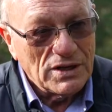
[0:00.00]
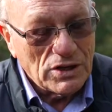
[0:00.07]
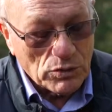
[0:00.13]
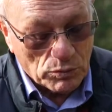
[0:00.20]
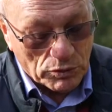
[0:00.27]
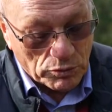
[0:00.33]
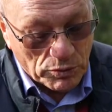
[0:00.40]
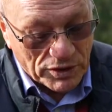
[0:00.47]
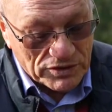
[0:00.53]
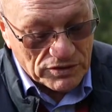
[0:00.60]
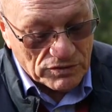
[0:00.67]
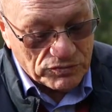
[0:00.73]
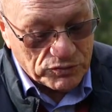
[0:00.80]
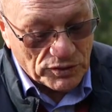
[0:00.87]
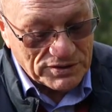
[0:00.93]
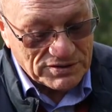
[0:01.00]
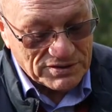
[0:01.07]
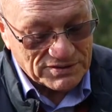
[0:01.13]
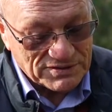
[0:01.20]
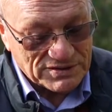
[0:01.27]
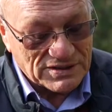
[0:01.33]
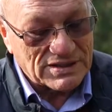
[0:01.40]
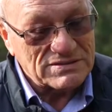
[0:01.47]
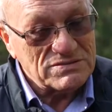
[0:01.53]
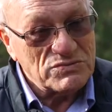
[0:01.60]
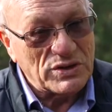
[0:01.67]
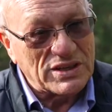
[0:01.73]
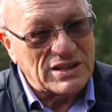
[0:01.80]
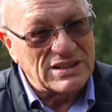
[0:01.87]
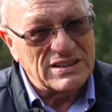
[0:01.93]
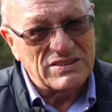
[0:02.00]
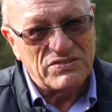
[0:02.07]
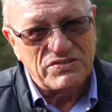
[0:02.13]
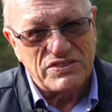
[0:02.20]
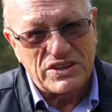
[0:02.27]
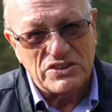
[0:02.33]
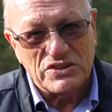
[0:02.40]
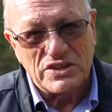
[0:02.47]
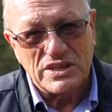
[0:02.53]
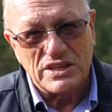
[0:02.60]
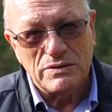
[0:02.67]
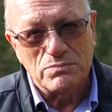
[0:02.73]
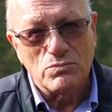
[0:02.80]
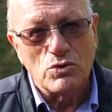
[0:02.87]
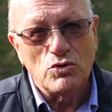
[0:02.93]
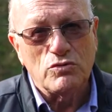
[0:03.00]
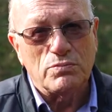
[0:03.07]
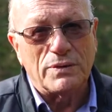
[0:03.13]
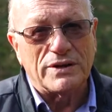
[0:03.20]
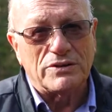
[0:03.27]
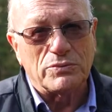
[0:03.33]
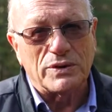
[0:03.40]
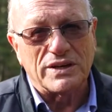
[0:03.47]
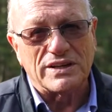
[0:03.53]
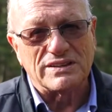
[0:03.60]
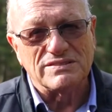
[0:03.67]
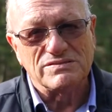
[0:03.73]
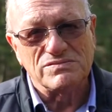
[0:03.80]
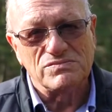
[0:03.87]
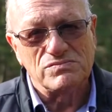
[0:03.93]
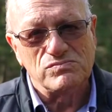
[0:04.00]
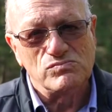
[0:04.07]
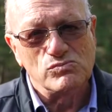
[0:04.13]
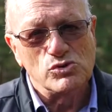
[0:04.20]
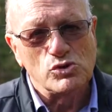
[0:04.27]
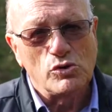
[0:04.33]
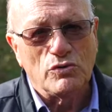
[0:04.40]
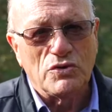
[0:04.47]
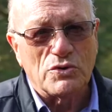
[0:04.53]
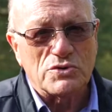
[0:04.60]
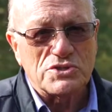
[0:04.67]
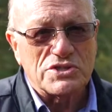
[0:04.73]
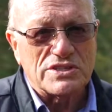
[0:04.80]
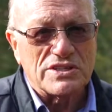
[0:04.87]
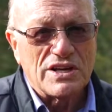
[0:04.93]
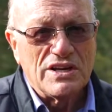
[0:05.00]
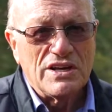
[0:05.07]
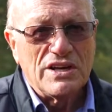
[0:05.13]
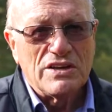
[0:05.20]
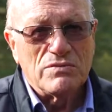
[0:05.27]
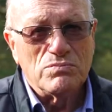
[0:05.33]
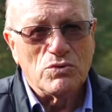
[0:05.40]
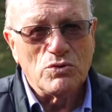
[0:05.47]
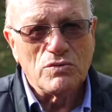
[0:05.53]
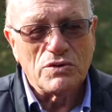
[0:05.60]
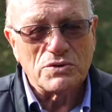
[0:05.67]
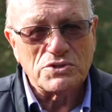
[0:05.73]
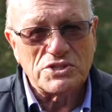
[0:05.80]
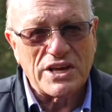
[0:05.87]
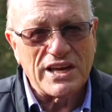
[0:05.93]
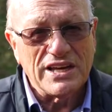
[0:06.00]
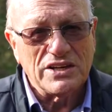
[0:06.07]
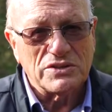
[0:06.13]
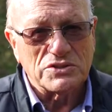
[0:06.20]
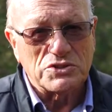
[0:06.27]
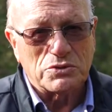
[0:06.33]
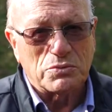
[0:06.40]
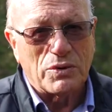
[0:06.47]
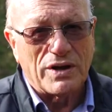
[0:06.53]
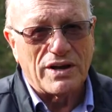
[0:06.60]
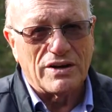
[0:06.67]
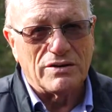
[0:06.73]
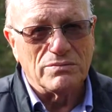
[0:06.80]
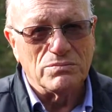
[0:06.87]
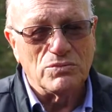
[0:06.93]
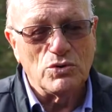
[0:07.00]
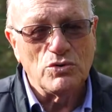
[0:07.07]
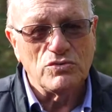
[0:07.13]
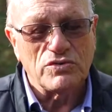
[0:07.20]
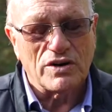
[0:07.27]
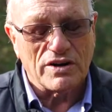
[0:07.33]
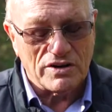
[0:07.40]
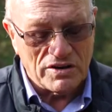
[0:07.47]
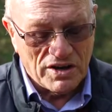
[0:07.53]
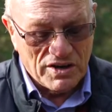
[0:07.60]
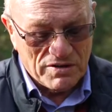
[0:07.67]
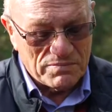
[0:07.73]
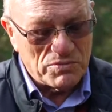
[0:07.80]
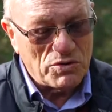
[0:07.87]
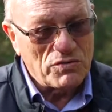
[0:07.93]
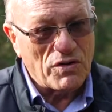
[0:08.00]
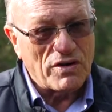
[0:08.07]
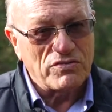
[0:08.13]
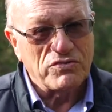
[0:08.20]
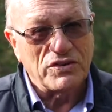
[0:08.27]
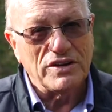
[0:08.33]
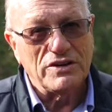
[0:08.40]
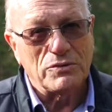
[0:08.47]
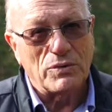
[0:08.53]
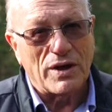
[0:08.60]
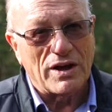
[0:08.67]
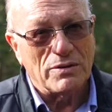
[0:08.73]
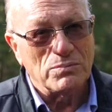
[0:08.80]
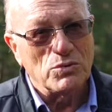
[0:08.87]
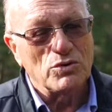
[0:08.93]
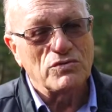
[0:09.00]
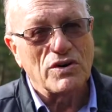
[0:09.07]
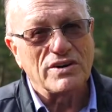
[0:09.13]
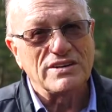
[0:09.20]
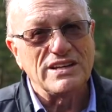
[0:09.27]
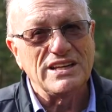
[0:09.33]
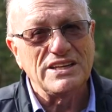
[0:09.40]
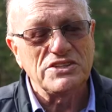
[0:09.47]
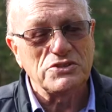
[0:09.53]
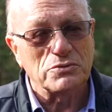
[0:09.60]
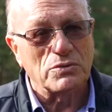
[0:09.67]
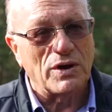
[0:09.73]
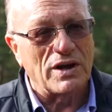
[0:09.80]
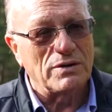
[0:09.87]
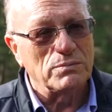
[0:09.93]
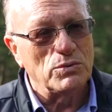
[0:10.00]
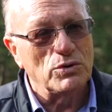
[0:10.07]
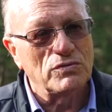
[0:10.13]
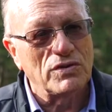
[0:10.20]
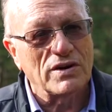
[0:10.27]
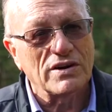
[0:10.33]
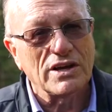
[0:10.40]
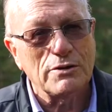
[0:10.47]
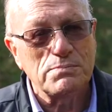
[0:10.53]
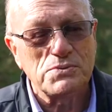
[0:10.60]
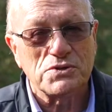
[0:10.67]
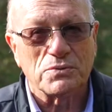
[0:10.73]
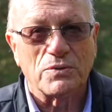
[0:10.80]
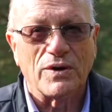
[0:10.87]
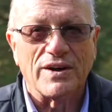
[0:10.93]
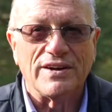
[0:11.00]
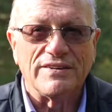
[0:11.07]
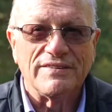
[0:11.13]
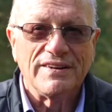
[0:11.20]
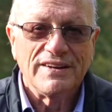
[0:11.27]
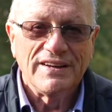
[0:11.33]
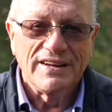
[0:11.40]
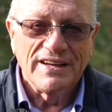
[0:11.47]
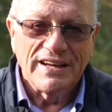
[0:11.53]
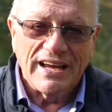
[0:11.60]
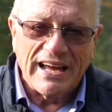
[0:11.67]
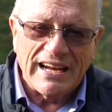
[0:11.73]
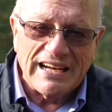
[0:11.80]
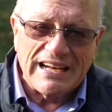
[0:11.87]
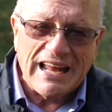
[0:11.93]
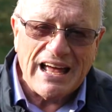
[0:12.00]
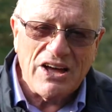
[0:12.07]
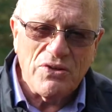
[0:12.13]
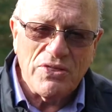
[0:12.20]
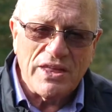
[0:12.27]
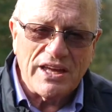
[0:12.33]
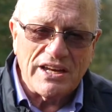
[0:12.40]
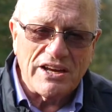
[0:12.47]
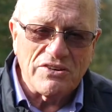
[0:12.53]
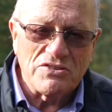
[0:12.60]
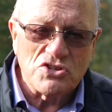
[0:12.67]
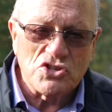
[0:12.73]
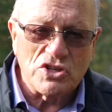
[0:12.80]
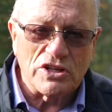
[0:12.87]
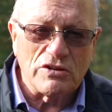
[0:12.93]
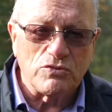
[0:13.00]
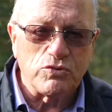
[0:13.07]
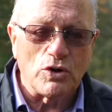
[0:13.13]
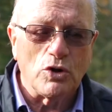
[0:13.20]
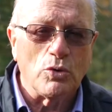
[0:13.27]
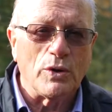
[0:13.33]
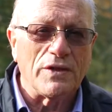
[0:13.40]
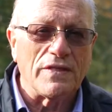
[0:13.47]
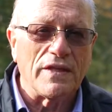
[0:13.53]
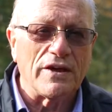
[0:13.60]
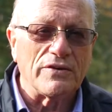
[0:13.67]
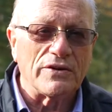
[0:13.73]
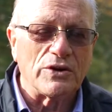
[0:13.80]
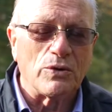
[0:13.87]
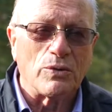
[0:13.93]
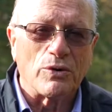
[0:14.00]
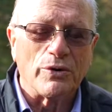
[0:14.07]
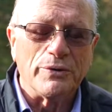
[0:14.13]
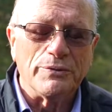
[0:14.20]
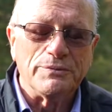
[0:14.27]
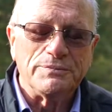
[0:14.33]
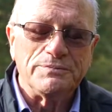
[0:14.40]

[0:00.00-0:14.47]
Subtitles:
When we're in the foot, we can feel the movement. We can move those ankles around, move our feet around, move our knees around, move our hips around, and allow that energy to flow in there and grow.